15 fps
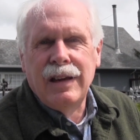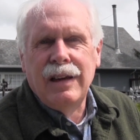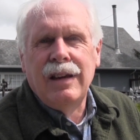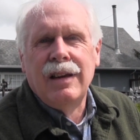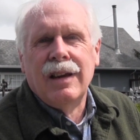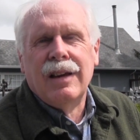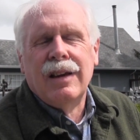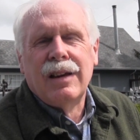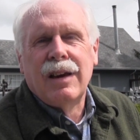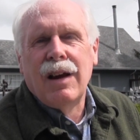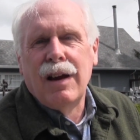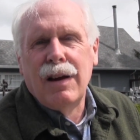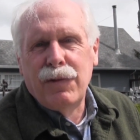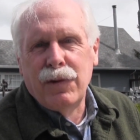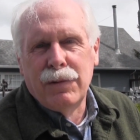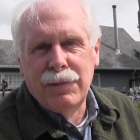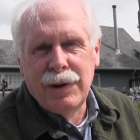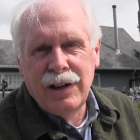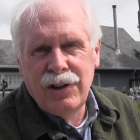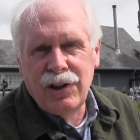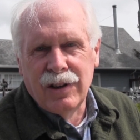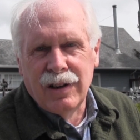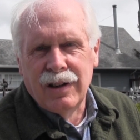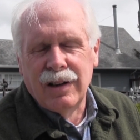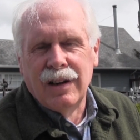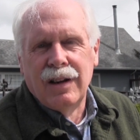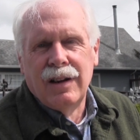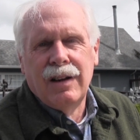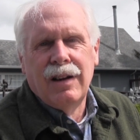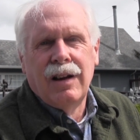the confirmation
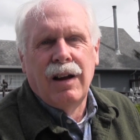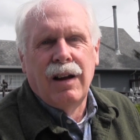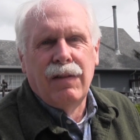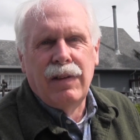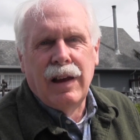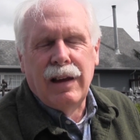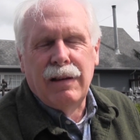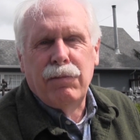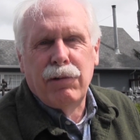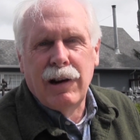of that